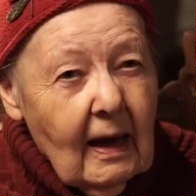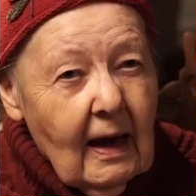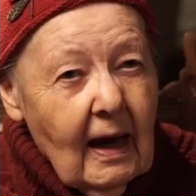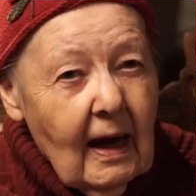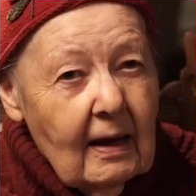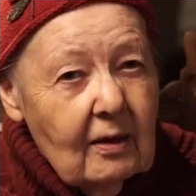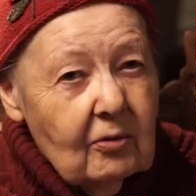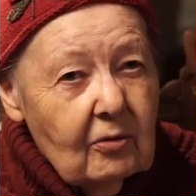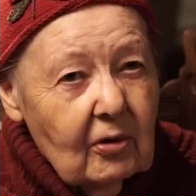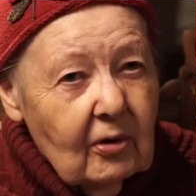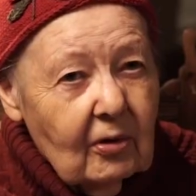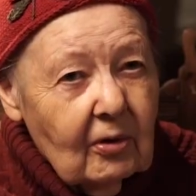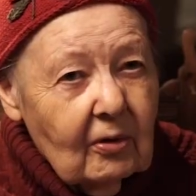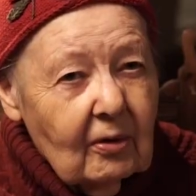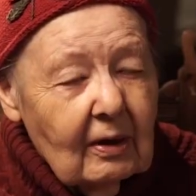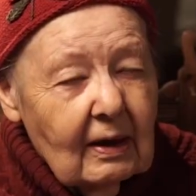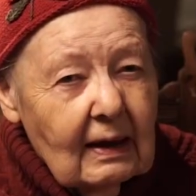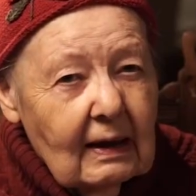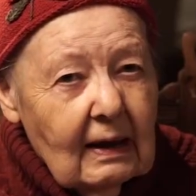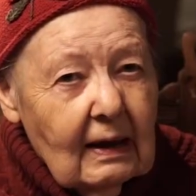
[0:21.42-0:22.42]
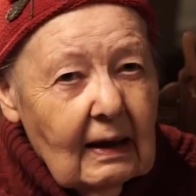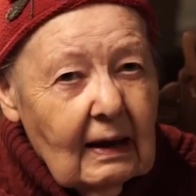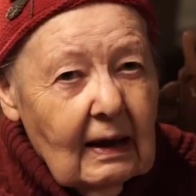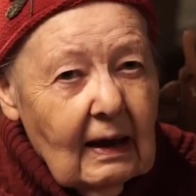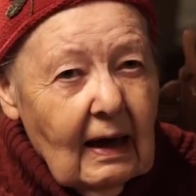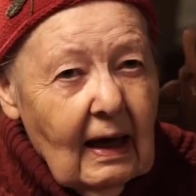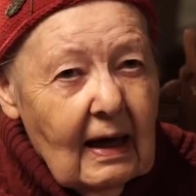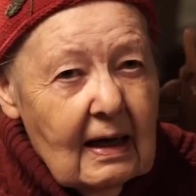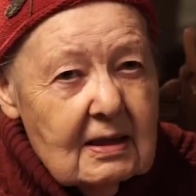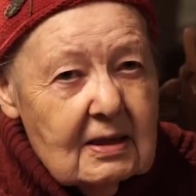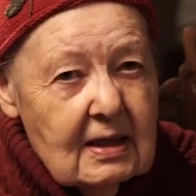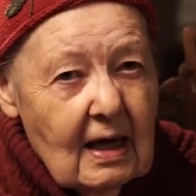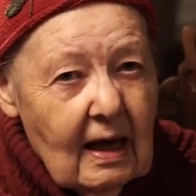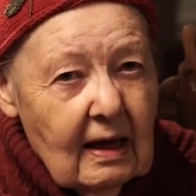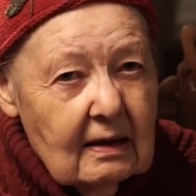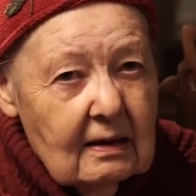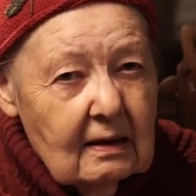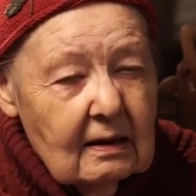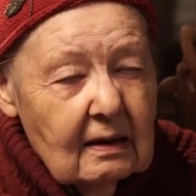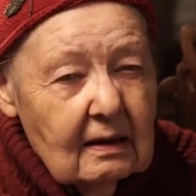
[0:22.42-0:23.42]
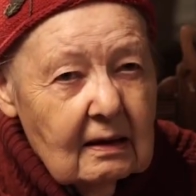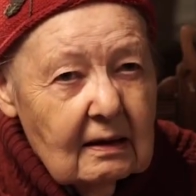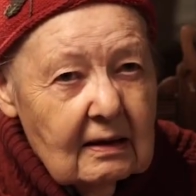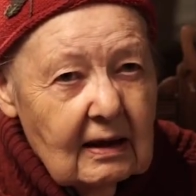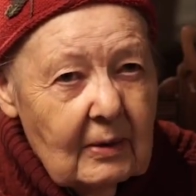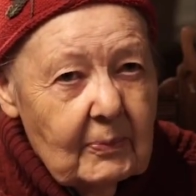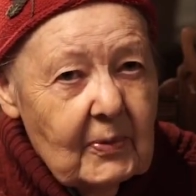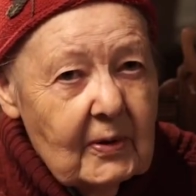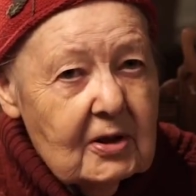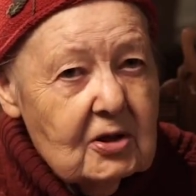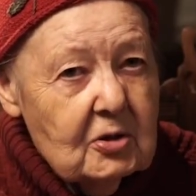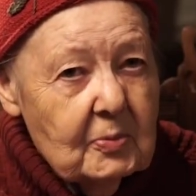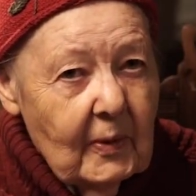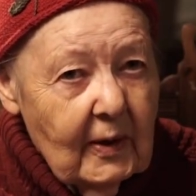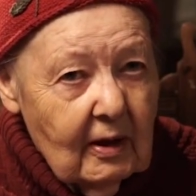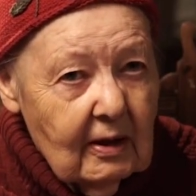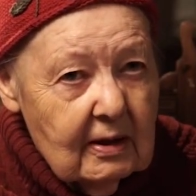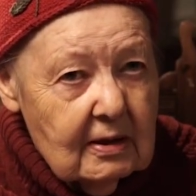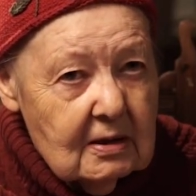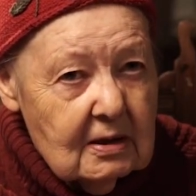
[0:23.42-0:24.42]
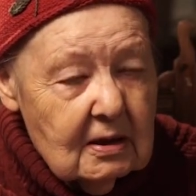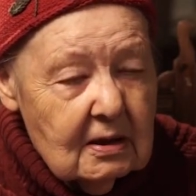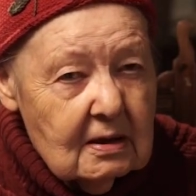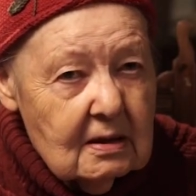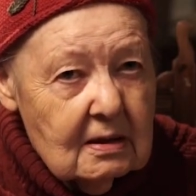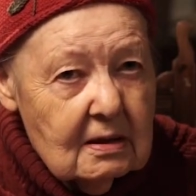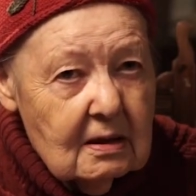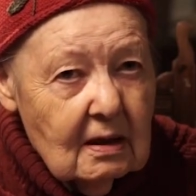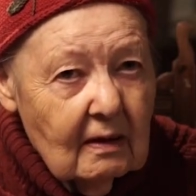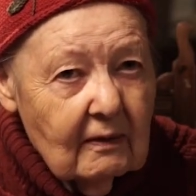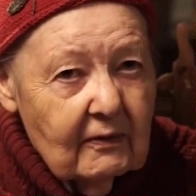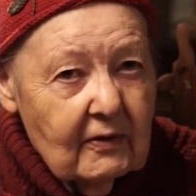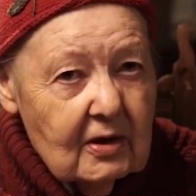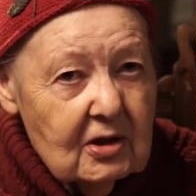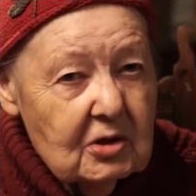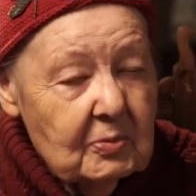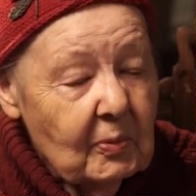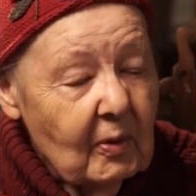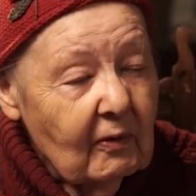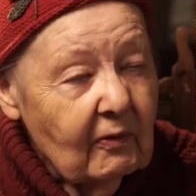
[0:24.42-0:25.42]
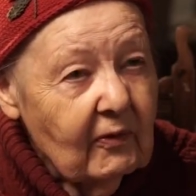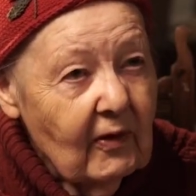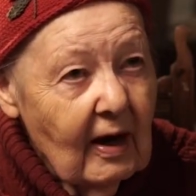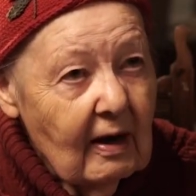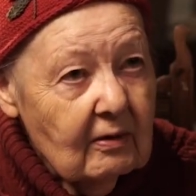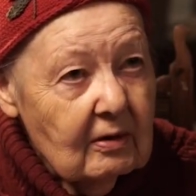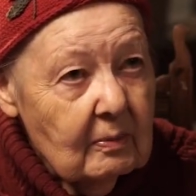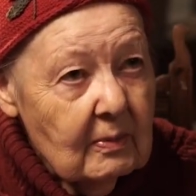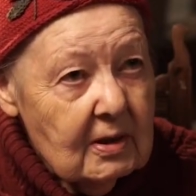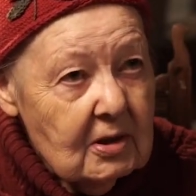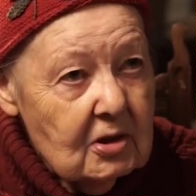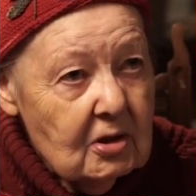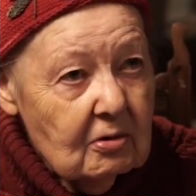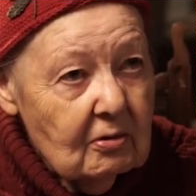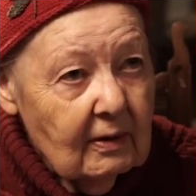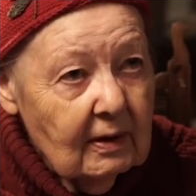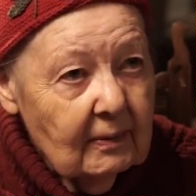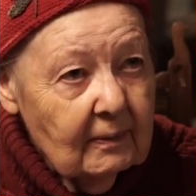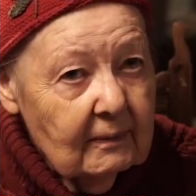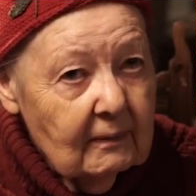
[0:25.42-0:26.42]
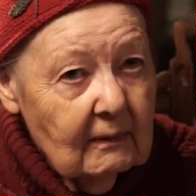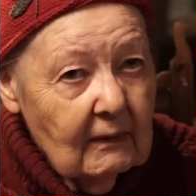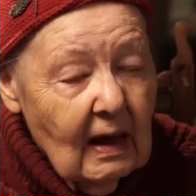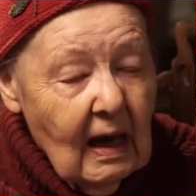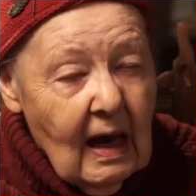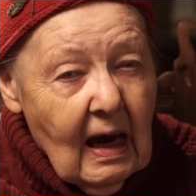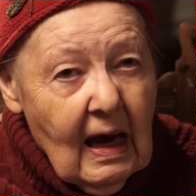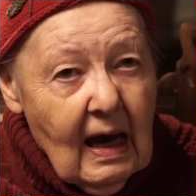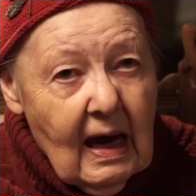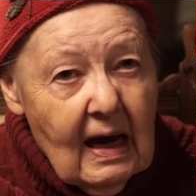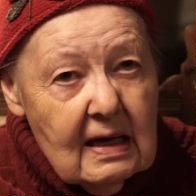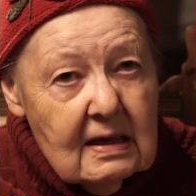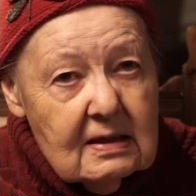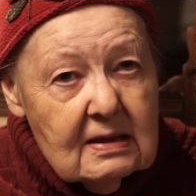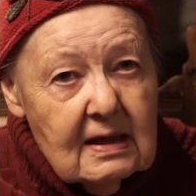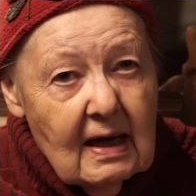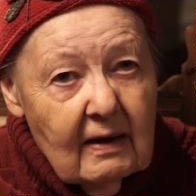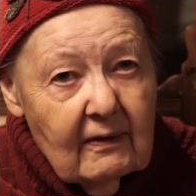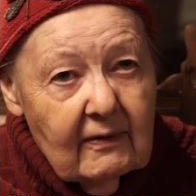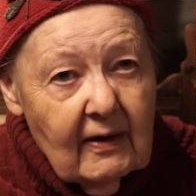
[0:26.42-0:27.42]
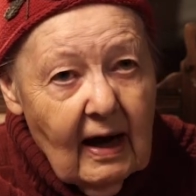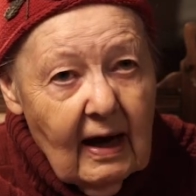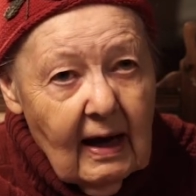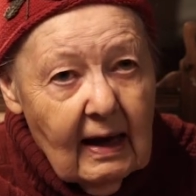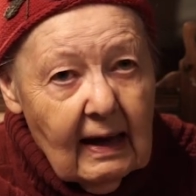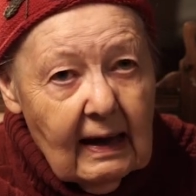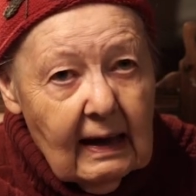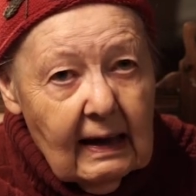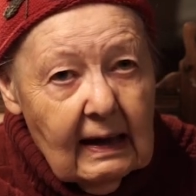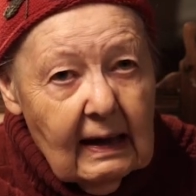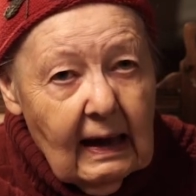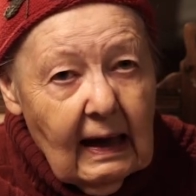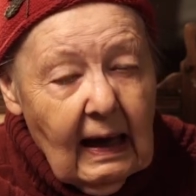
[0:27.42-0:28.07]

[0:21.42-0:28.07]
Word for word: Andrew has had deep experiences of this profound mystery, as have I.